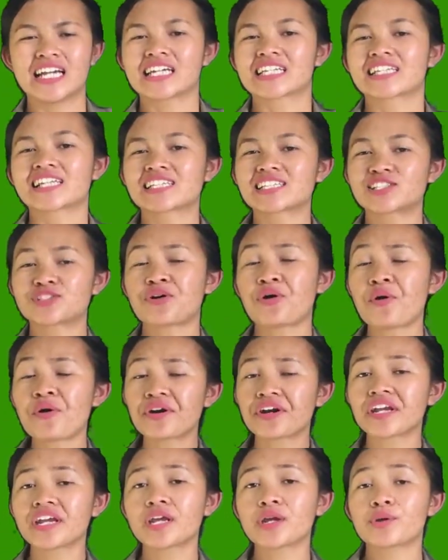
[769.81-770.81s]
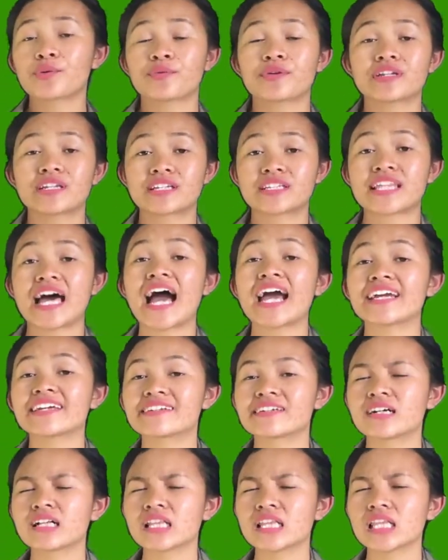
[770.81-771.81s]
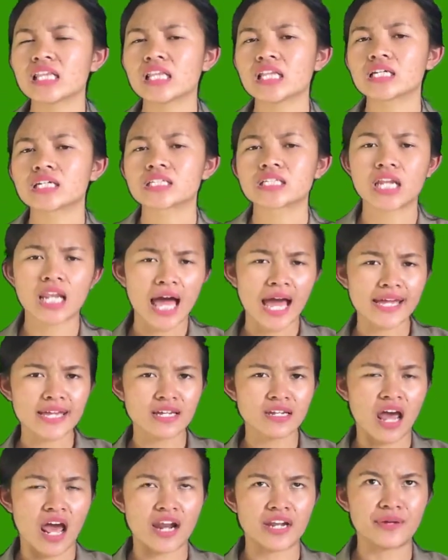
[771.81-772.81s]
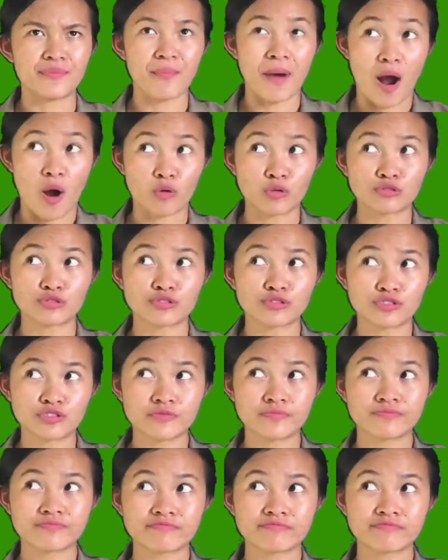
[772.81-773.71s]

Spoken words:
The story with the title The Lion and the Mouse.